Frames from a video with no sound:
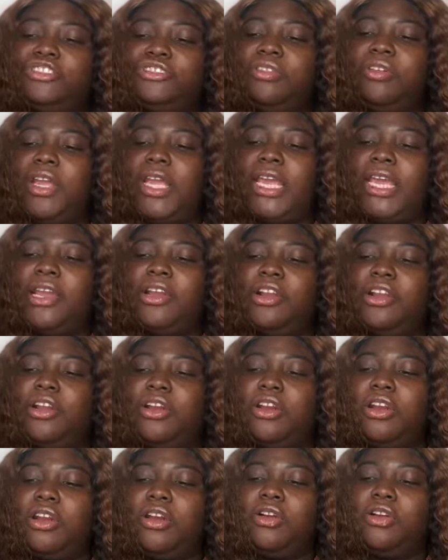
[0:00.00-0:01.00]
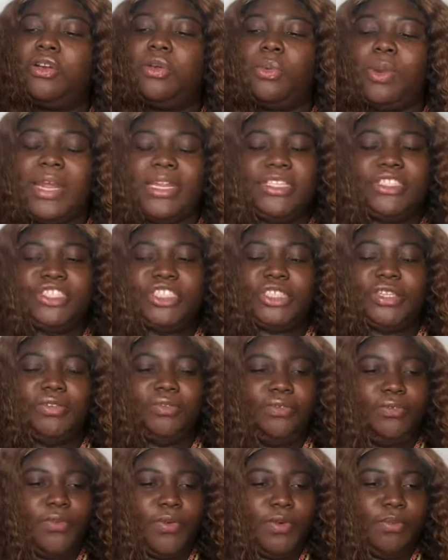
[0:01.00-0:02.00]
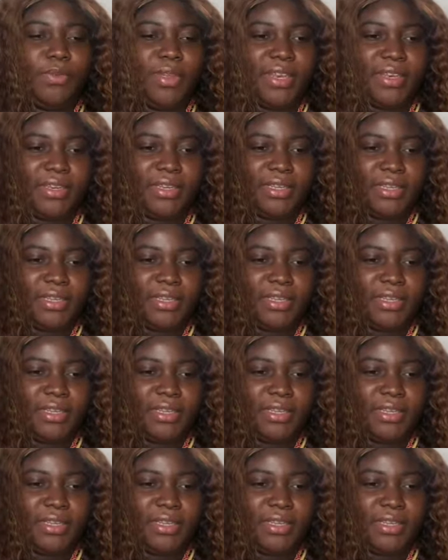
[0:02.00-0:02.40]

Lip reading: hair curl quenching foaming